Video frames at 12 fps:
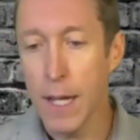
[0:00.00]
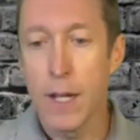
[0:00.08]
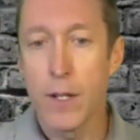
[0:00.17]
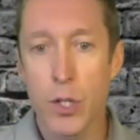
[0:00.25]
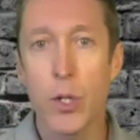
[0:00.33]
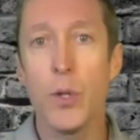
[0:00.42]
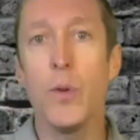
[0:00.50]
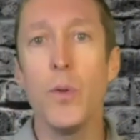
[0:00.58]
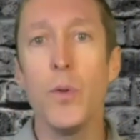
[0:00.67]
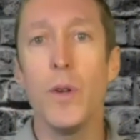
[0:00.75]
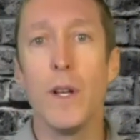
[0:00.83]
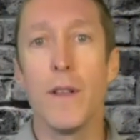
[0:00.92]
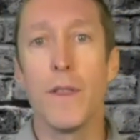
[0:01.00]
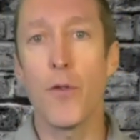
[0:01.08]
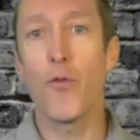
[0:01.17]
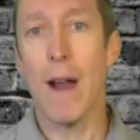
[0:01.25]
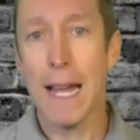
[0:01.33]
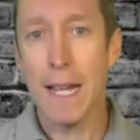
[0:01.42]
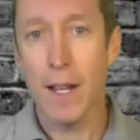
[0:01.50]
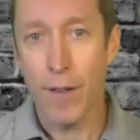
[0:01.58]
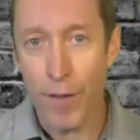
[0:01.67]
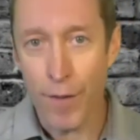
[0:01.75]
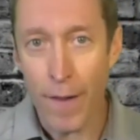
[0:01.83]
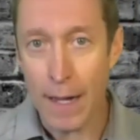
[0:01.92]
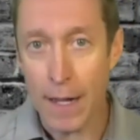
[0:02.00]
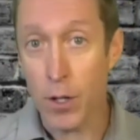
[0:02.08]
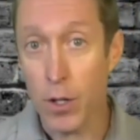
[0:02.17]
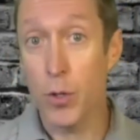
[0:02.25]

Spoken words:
to the rank and file who